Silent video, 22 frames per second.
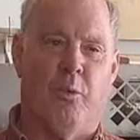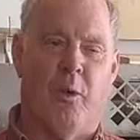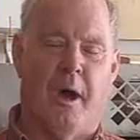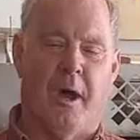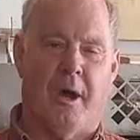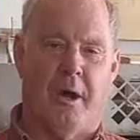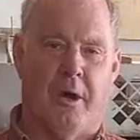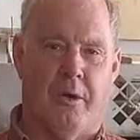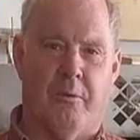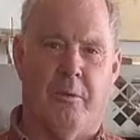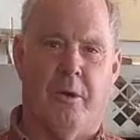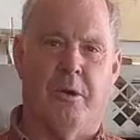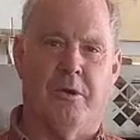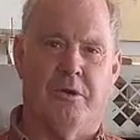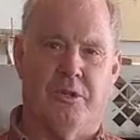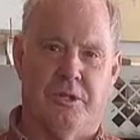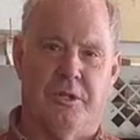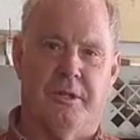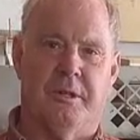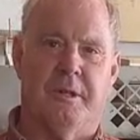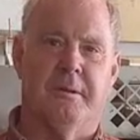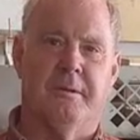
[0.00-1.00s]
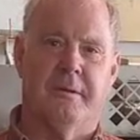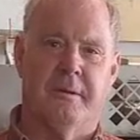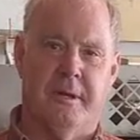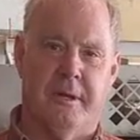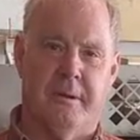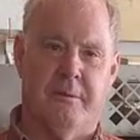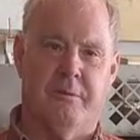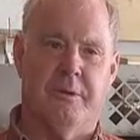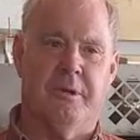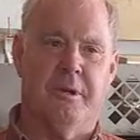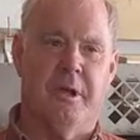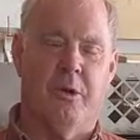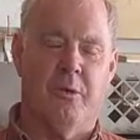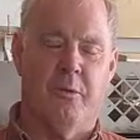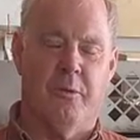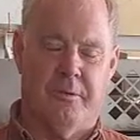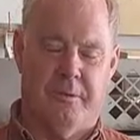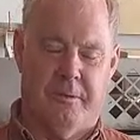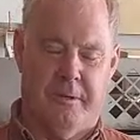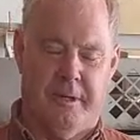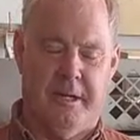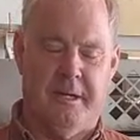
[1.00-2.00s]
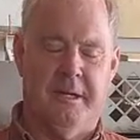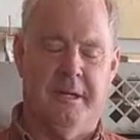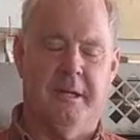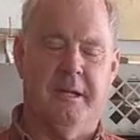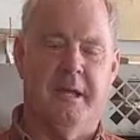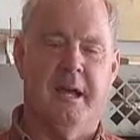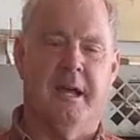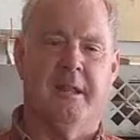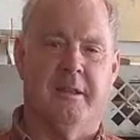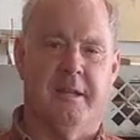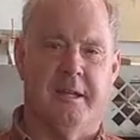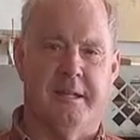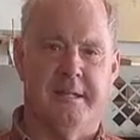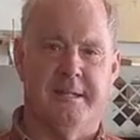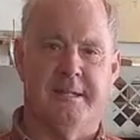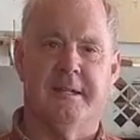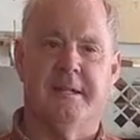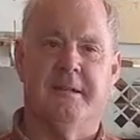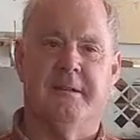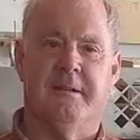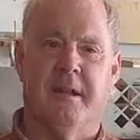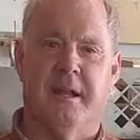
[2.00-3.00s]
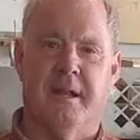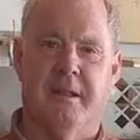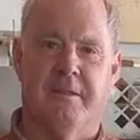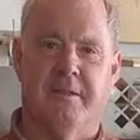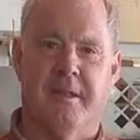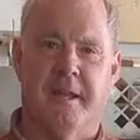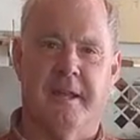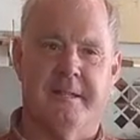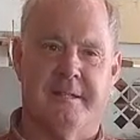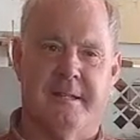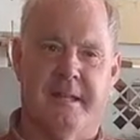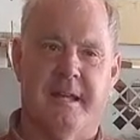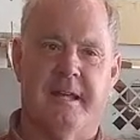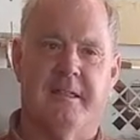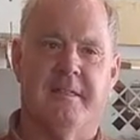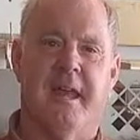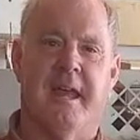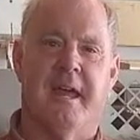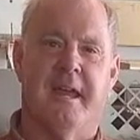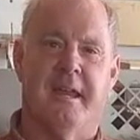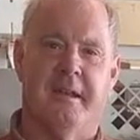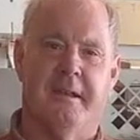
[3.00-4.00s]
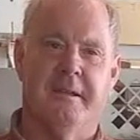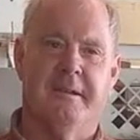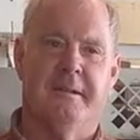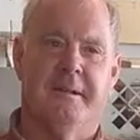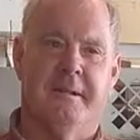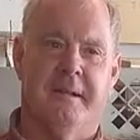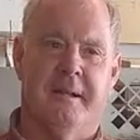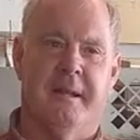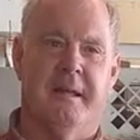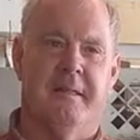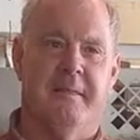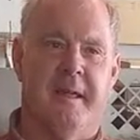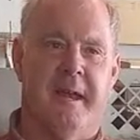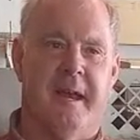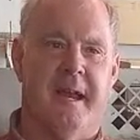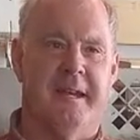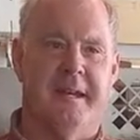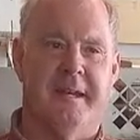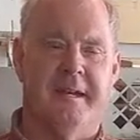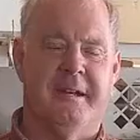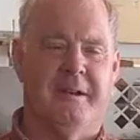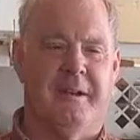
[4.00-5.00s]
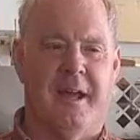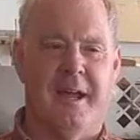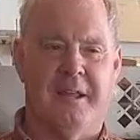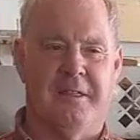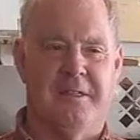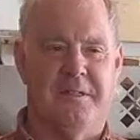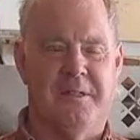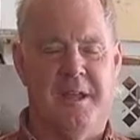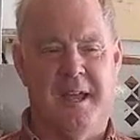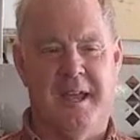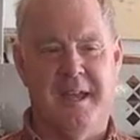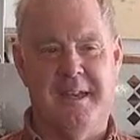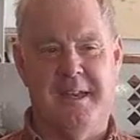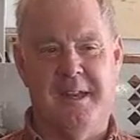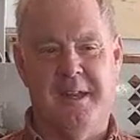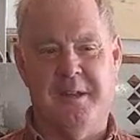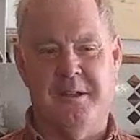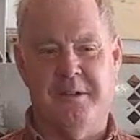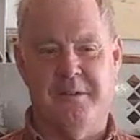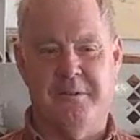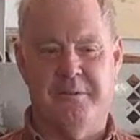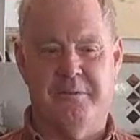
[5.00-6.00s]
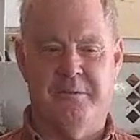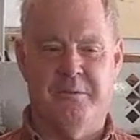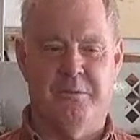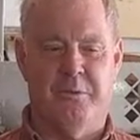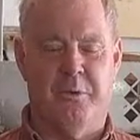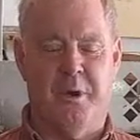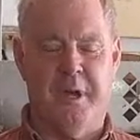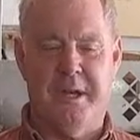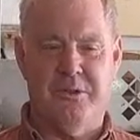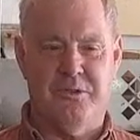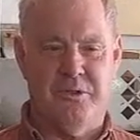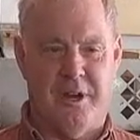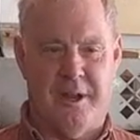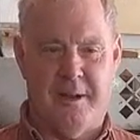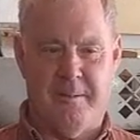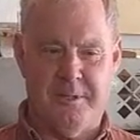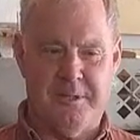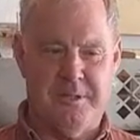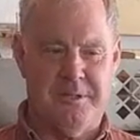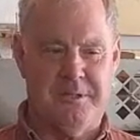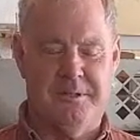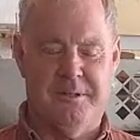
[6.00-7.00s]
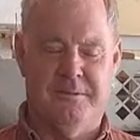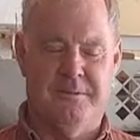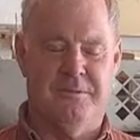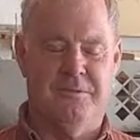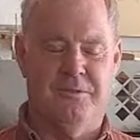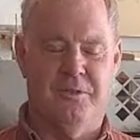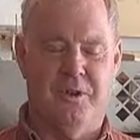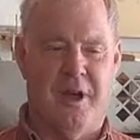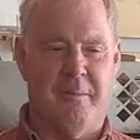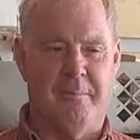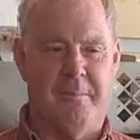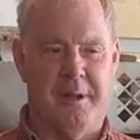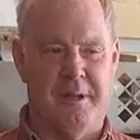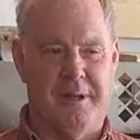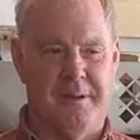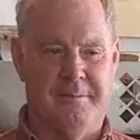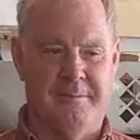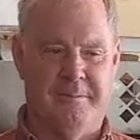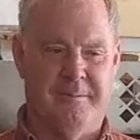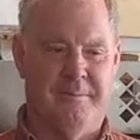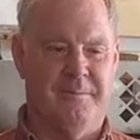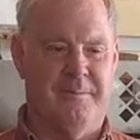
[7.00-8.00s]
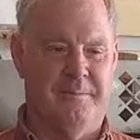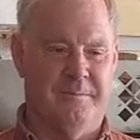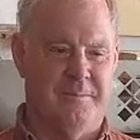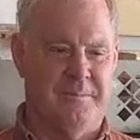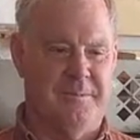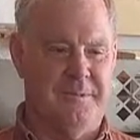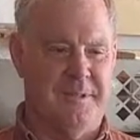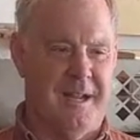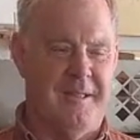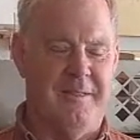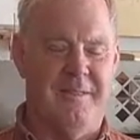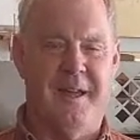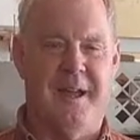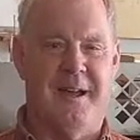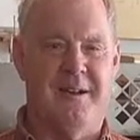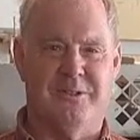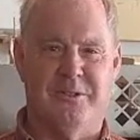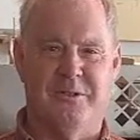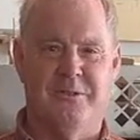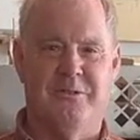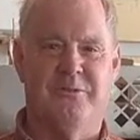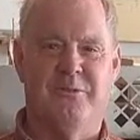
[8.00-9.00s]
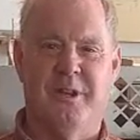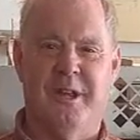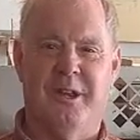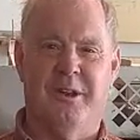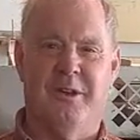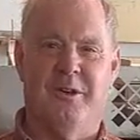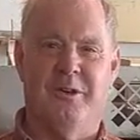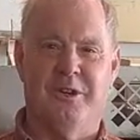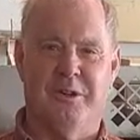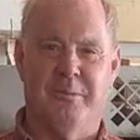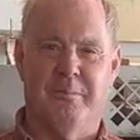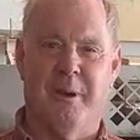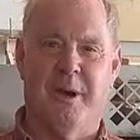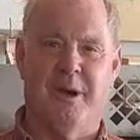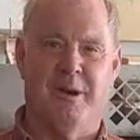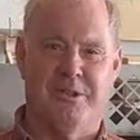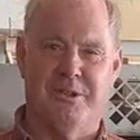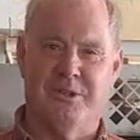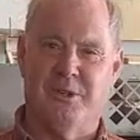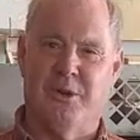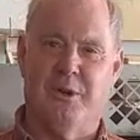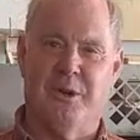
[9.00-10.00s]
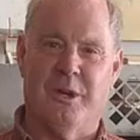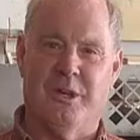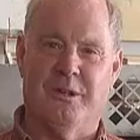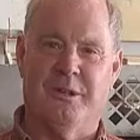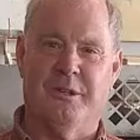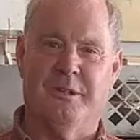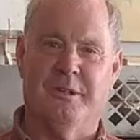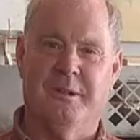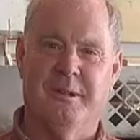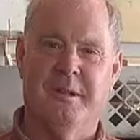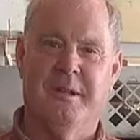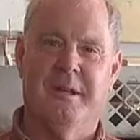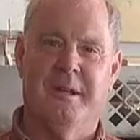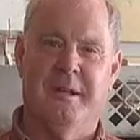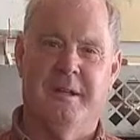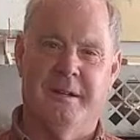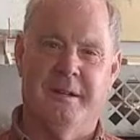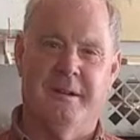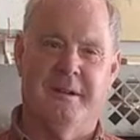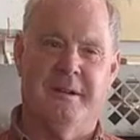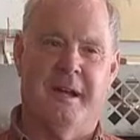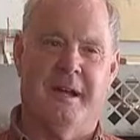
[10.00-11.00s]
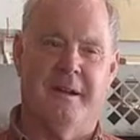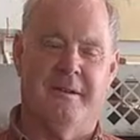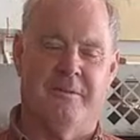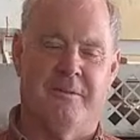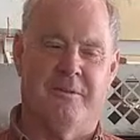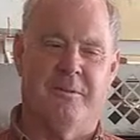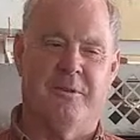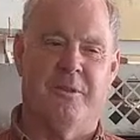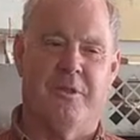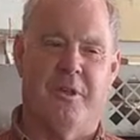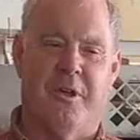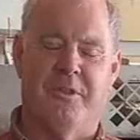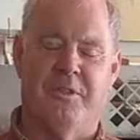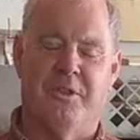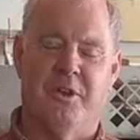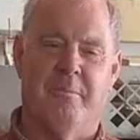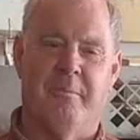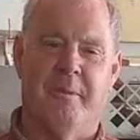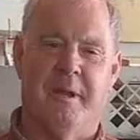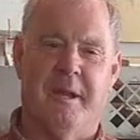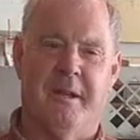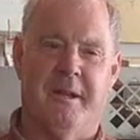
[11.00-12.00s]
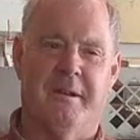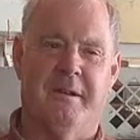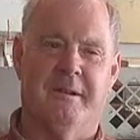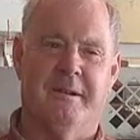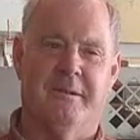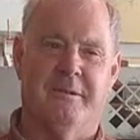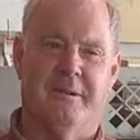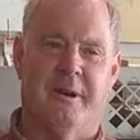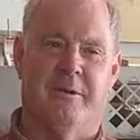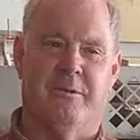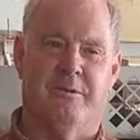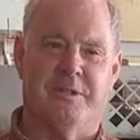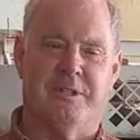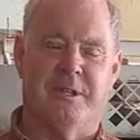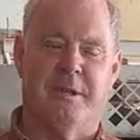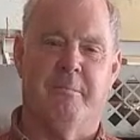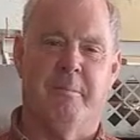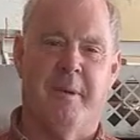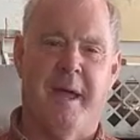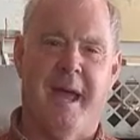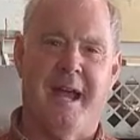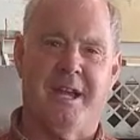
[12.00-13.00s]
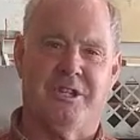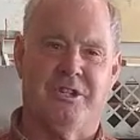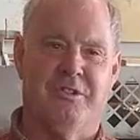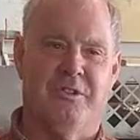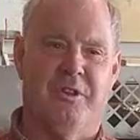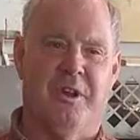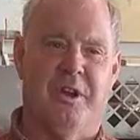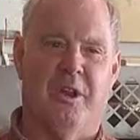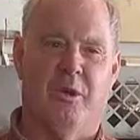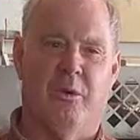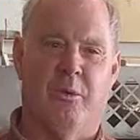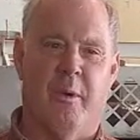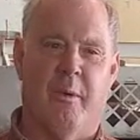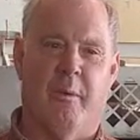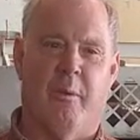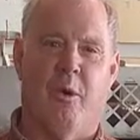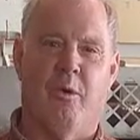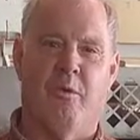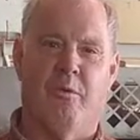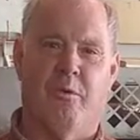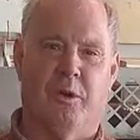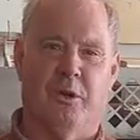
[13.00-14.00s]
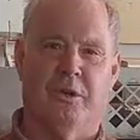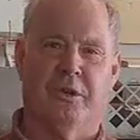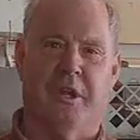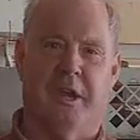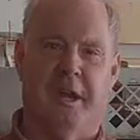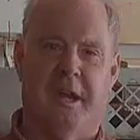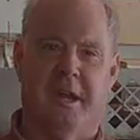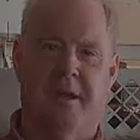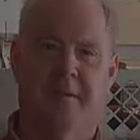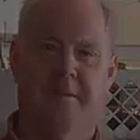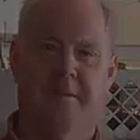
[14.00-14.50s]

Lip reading: water erosion. It would go into gullies and things like that. And then I didn't like the idea of raindrops dropping 10,000 feet onto bare soil, and I thought there was compaction there that we were overlooking.